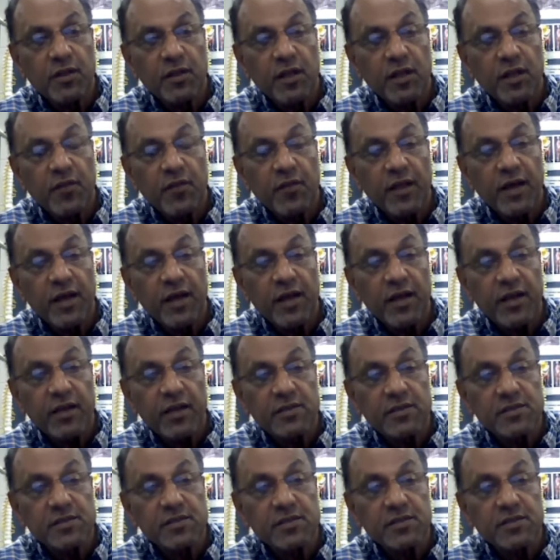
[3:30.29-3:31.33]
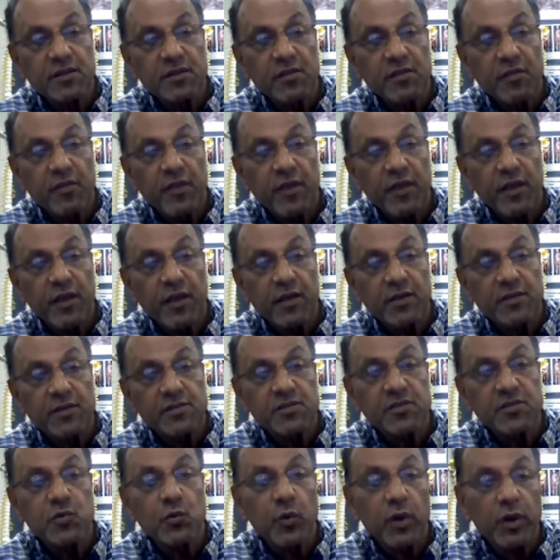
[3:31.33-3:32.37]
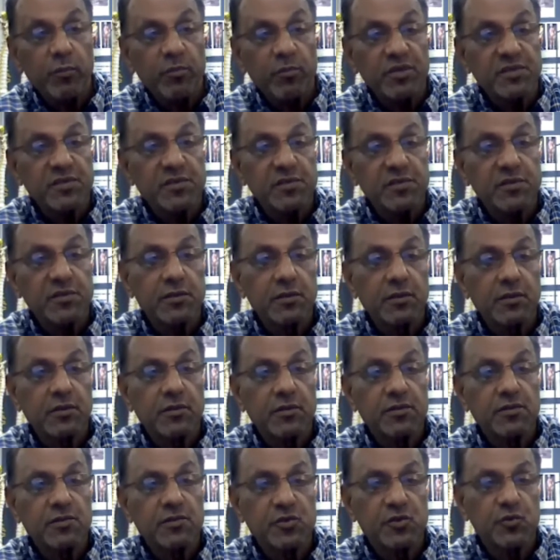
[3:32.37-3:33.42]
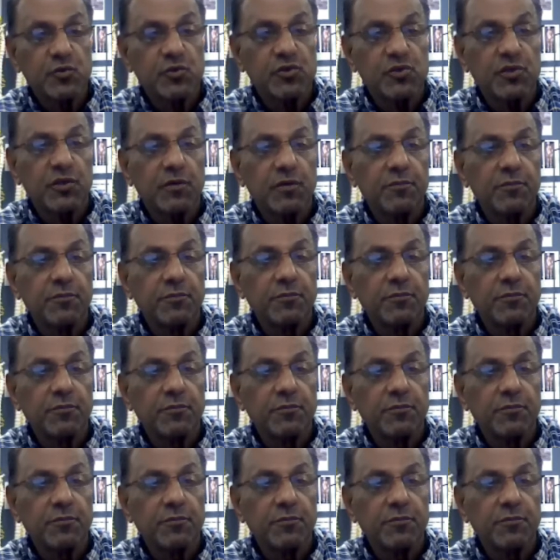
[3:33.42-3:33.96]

and that is the squamous suture.